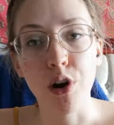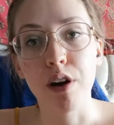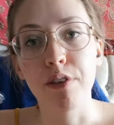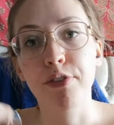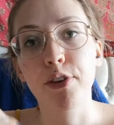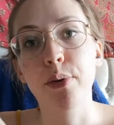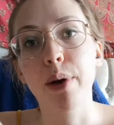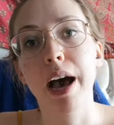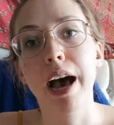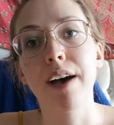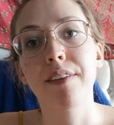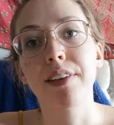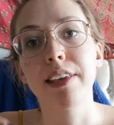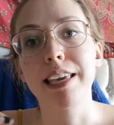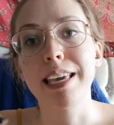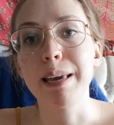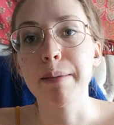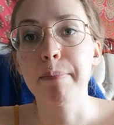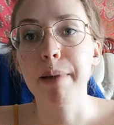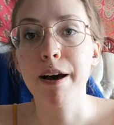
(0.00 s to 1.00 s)
if you have a
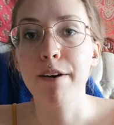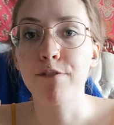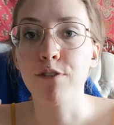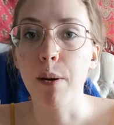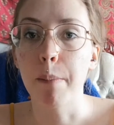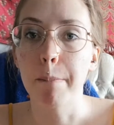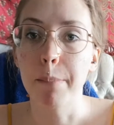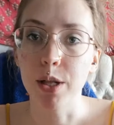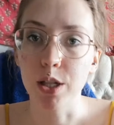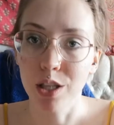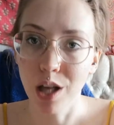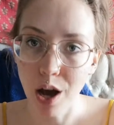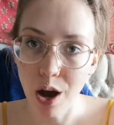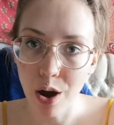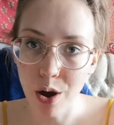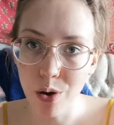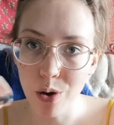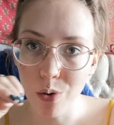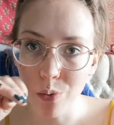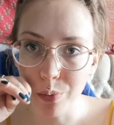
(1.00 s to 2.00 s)
heat mat from
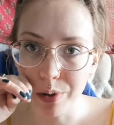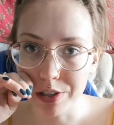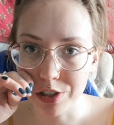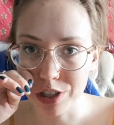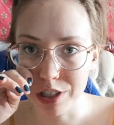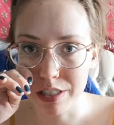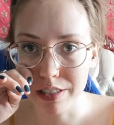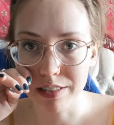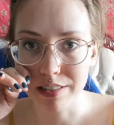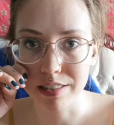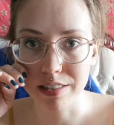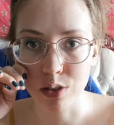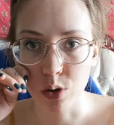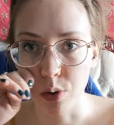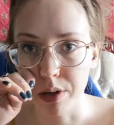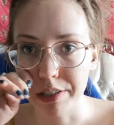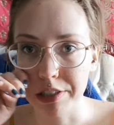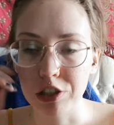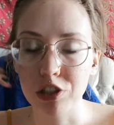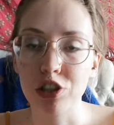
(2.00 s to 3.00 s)
below, which is
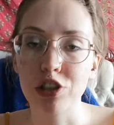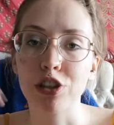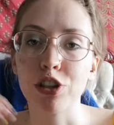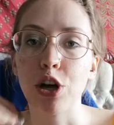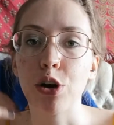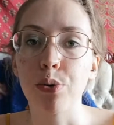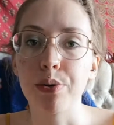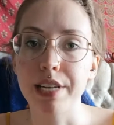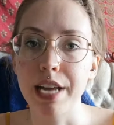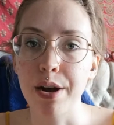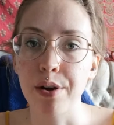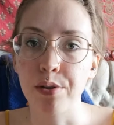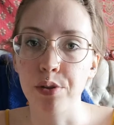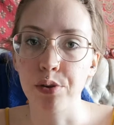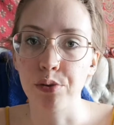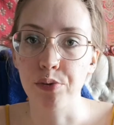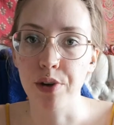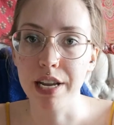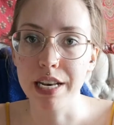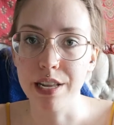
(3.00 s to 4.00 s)
going to slow down
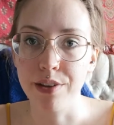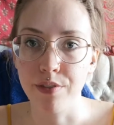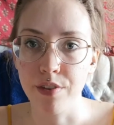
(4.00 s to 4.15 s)
the rate of